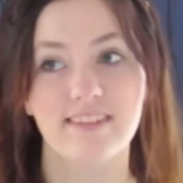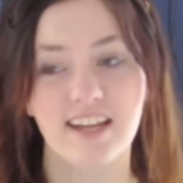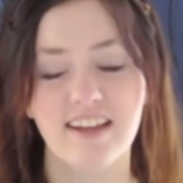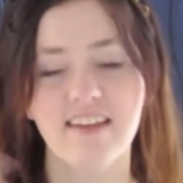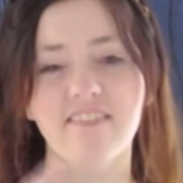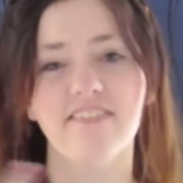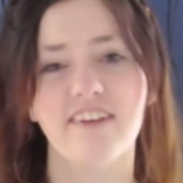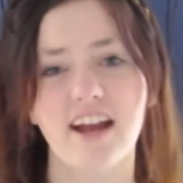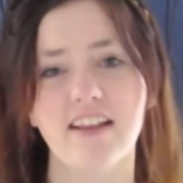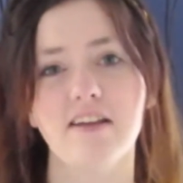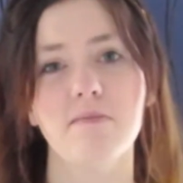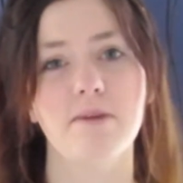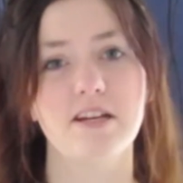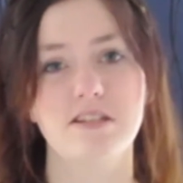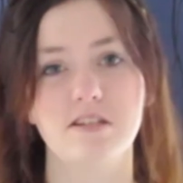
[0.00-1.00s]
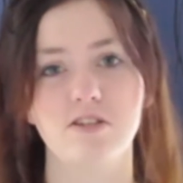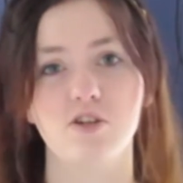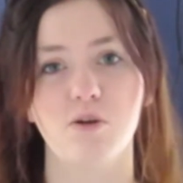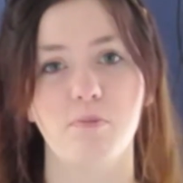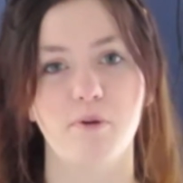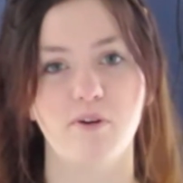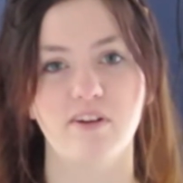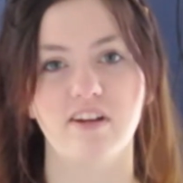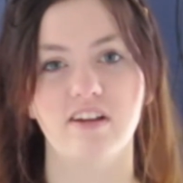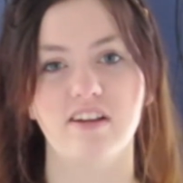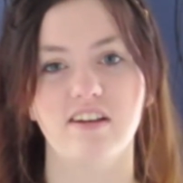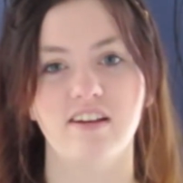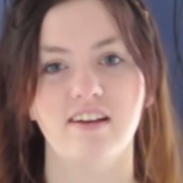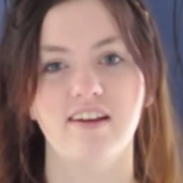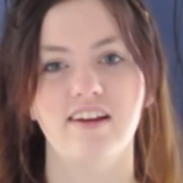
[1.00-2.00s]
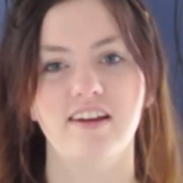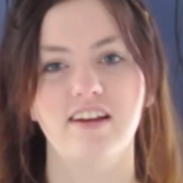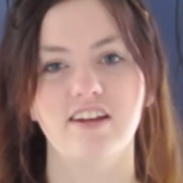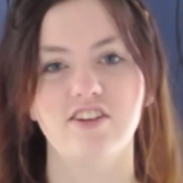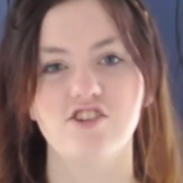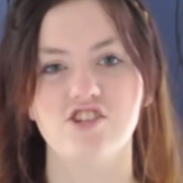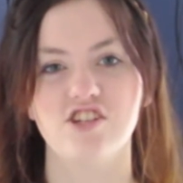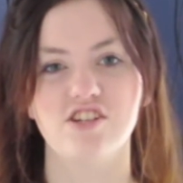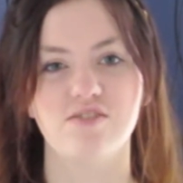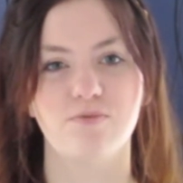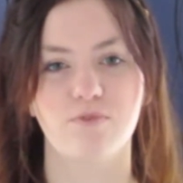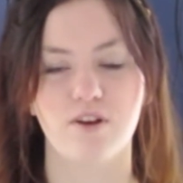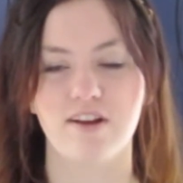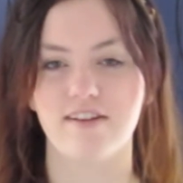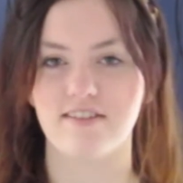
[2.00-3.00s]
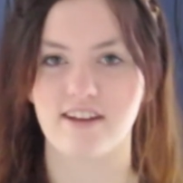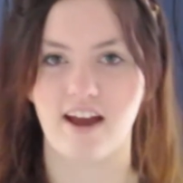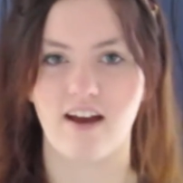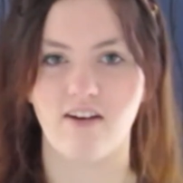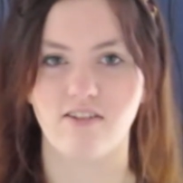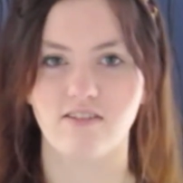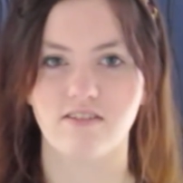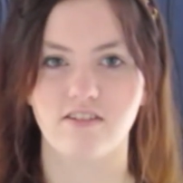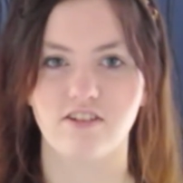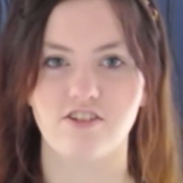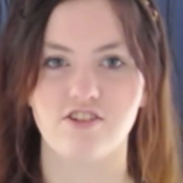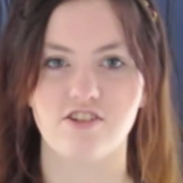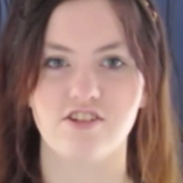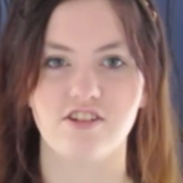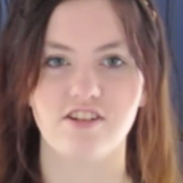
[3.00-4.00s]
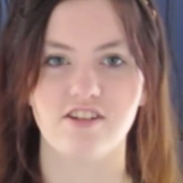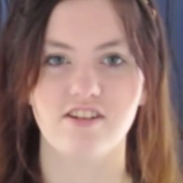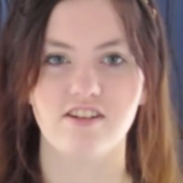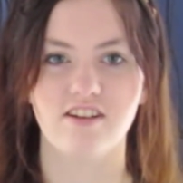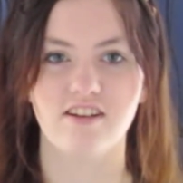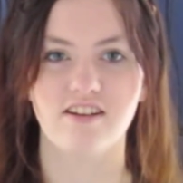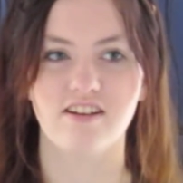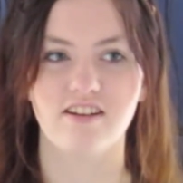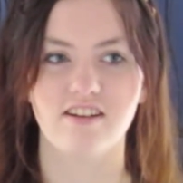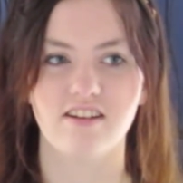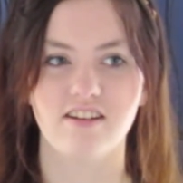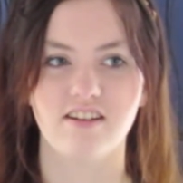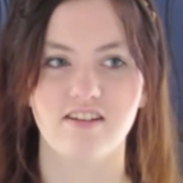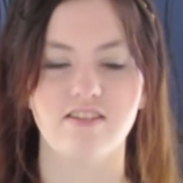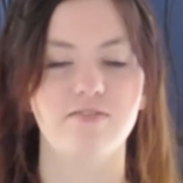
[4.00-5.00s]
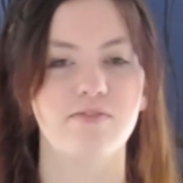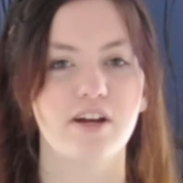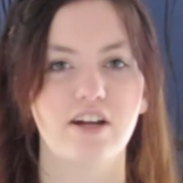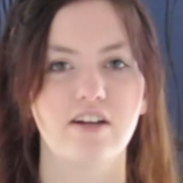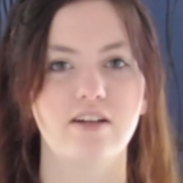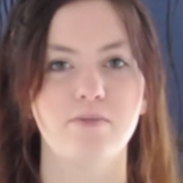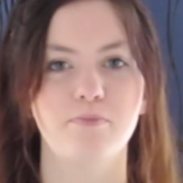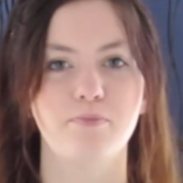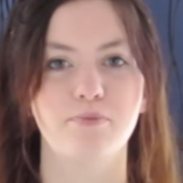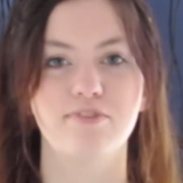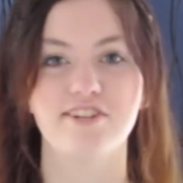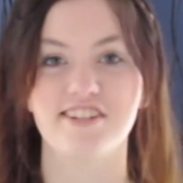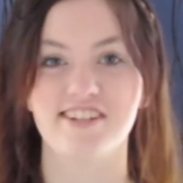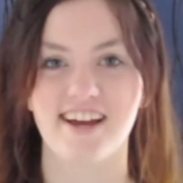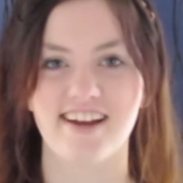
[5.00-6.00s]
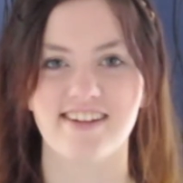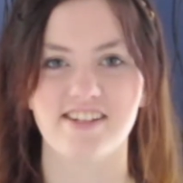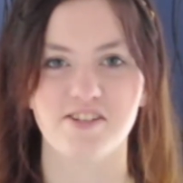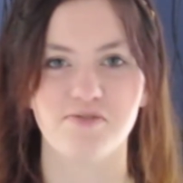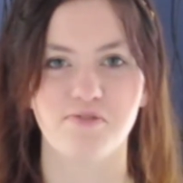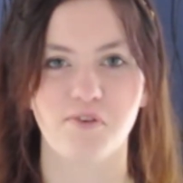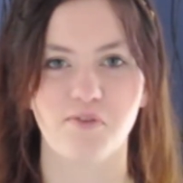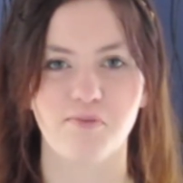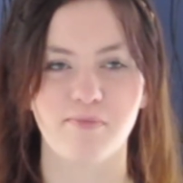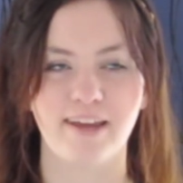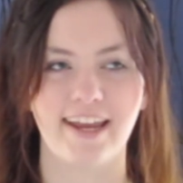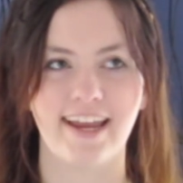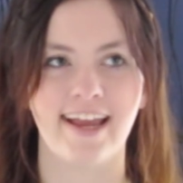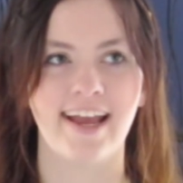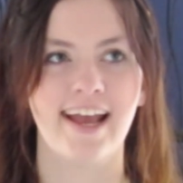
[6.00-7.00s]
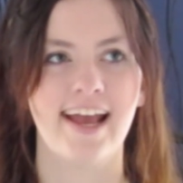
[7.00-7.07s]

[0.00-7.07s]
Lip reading: And then finally my sister pulled in, and she's freaked out because she is very protective of me.